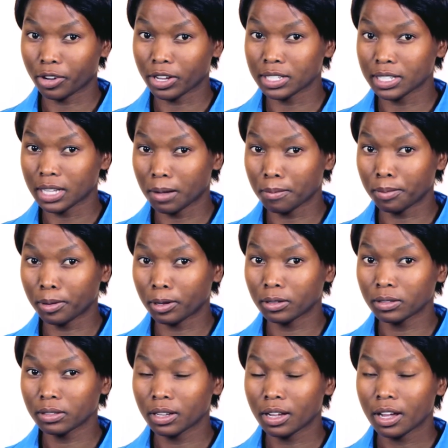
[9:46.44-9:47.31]
for
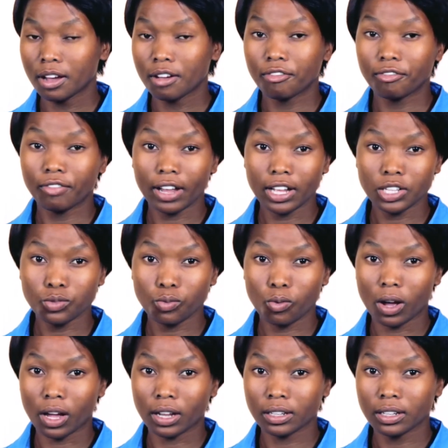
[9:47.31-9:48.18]
example, Flat
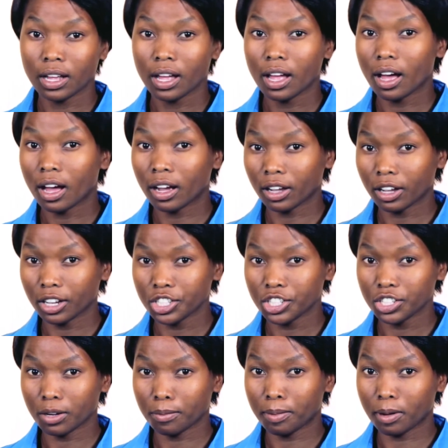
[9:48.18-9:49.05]
1,
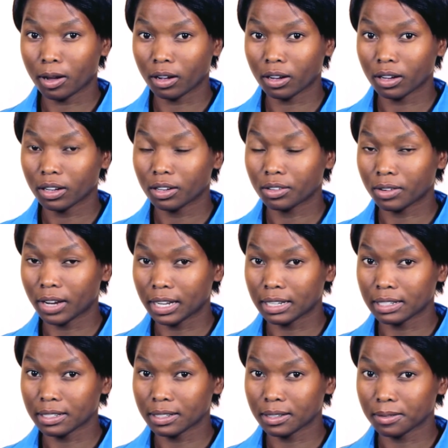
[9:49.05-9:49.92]
Acacia Park,
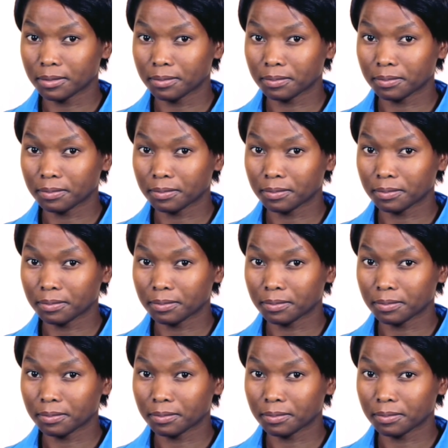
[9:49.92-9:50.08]
rent.